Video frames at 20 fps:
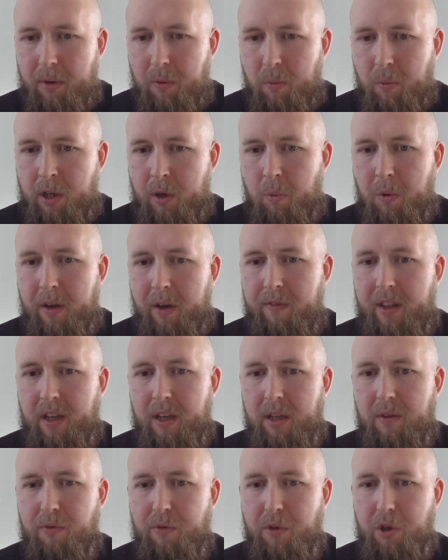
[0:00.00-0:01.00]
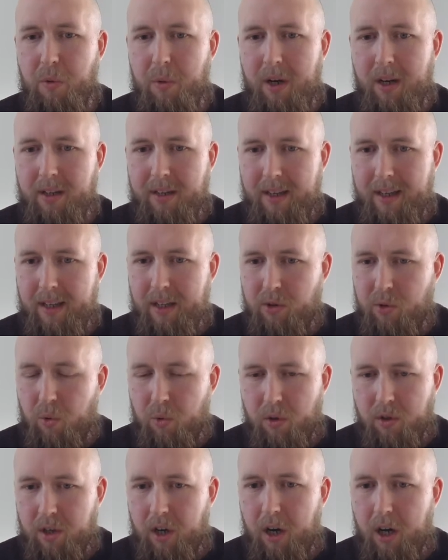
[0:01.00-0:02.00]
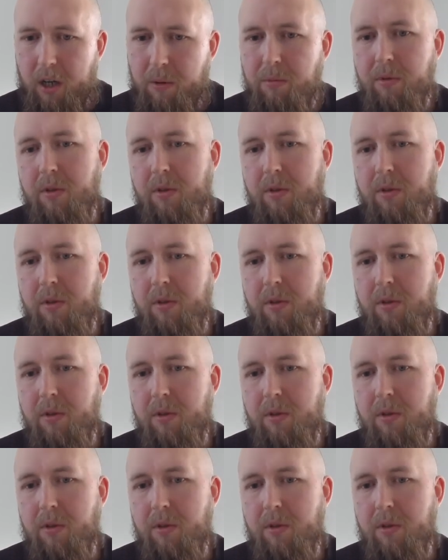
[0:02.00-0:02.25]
we're thinking of new ideas all the time.